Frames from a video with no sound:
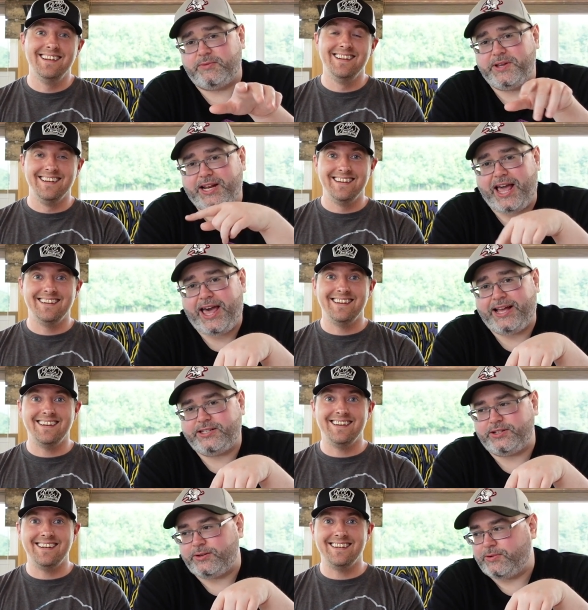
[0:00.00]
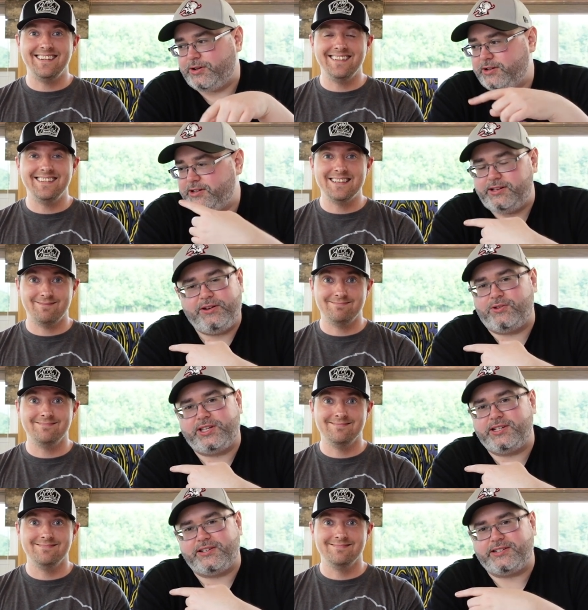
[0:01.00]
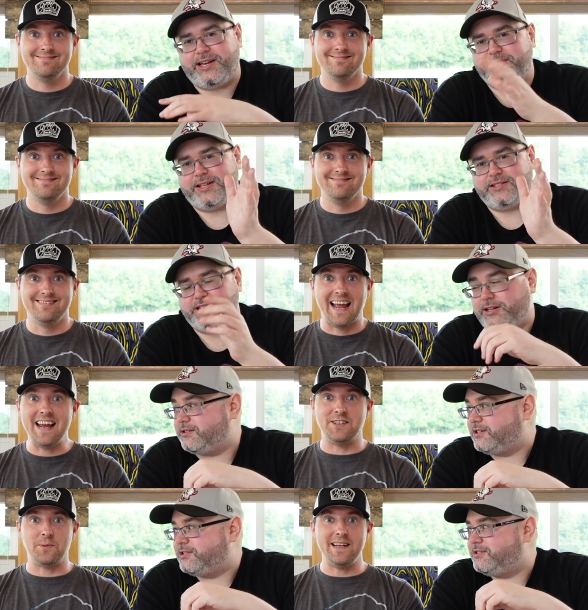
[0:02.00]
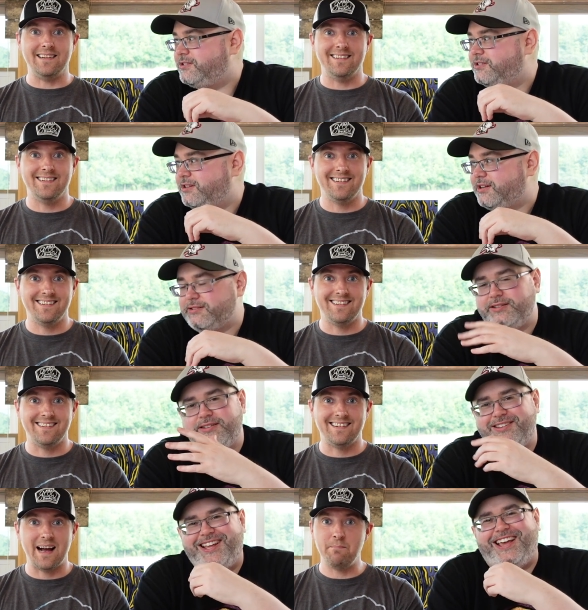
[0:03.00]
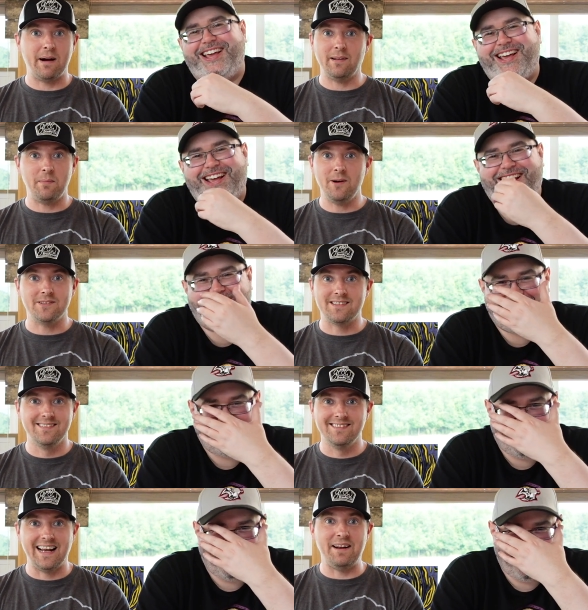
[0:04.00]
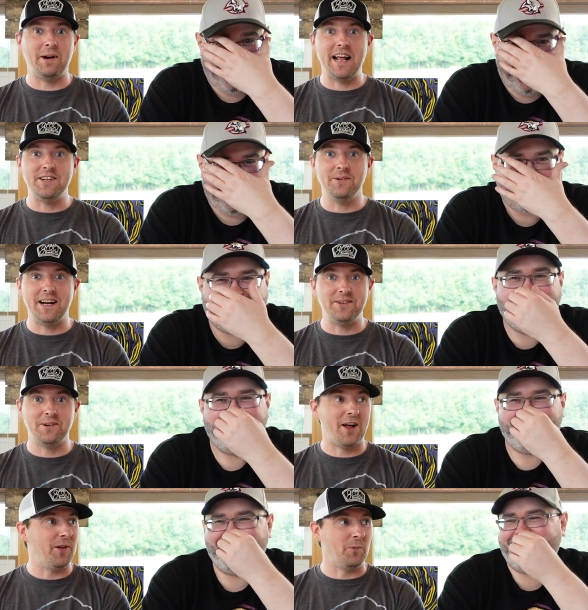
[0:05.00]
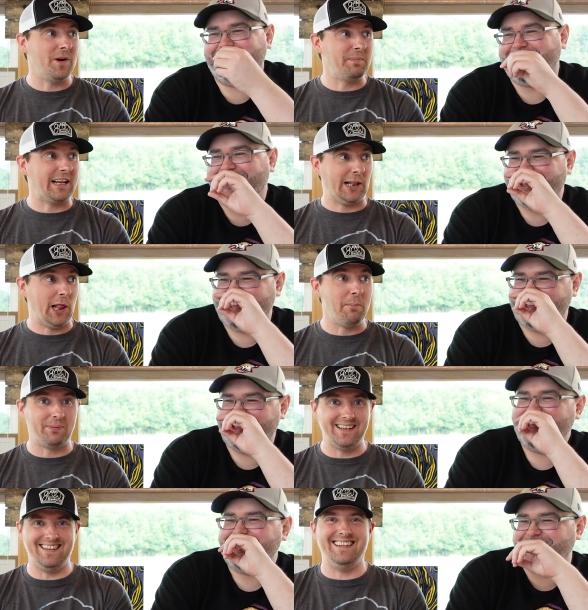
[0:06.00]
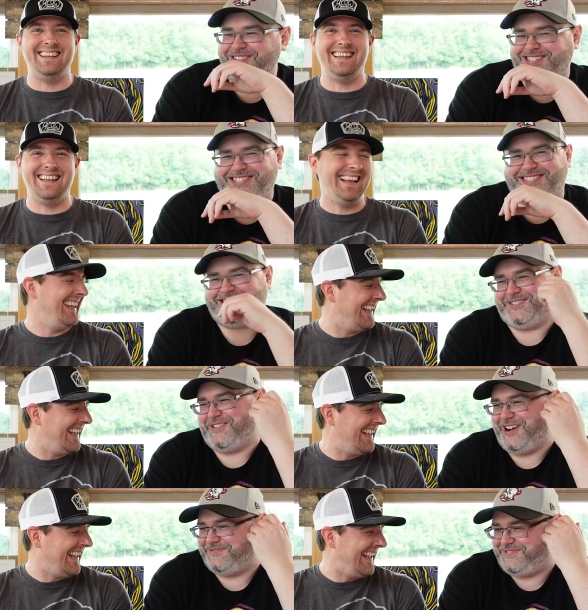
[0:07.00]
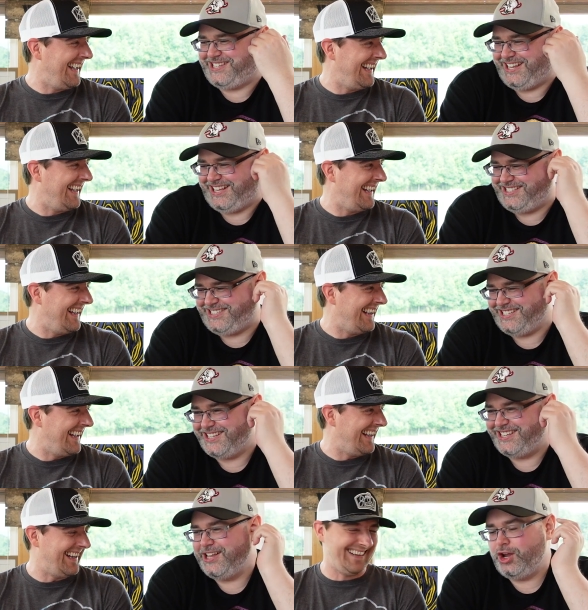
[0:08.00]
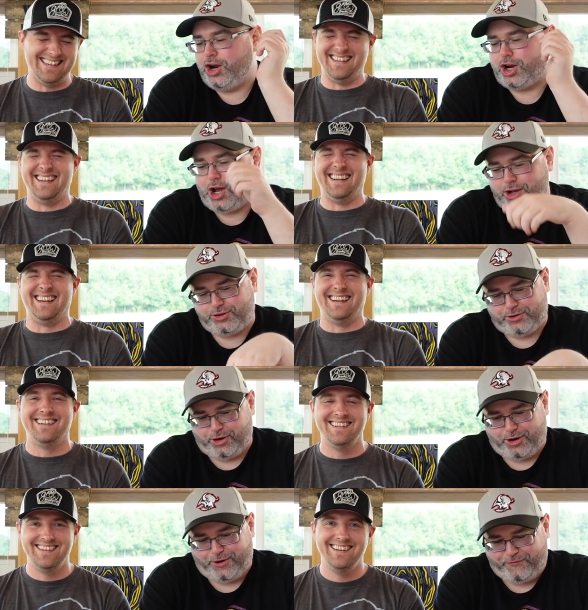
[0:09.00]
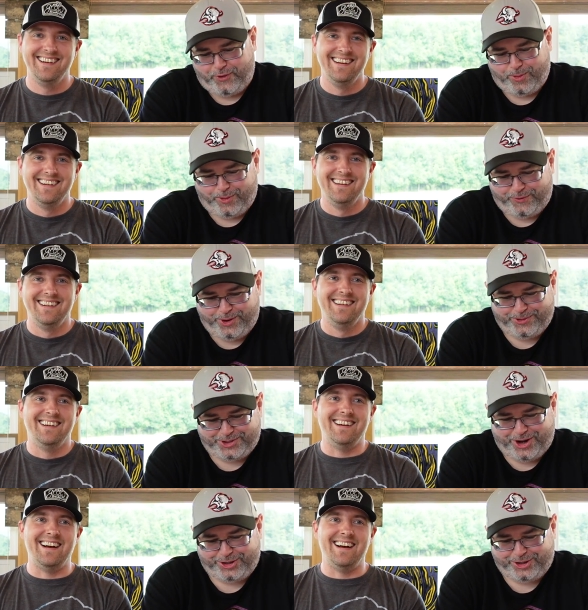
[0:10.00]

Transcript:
Speaker 1: there'll be an at to. Only his on tap, not the channel. Hey, sweet. Yeah. I barely post. And then when I do, I
Speaker 2: do it all in one big clump.
Speaker 1: You just do updates. Guys, uh, full reviews on